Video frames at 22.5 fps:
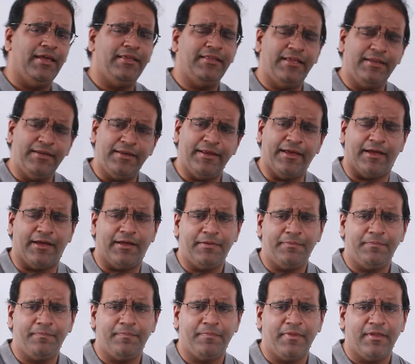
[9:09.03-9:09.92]
In
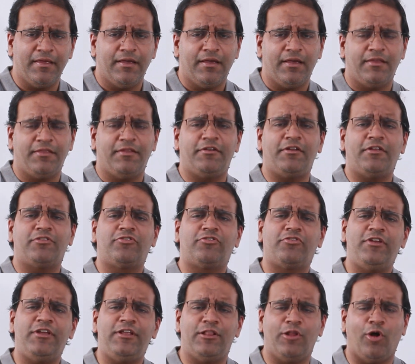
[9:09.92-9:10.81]
India, there
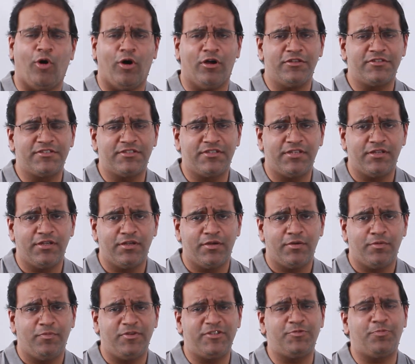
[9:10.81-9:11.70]
are three
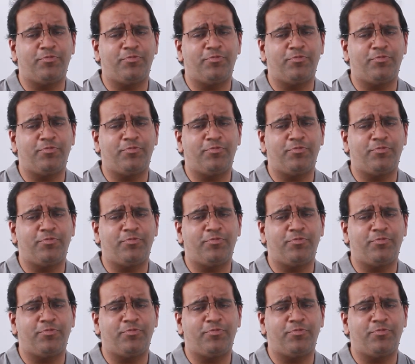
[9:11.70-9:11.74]
laws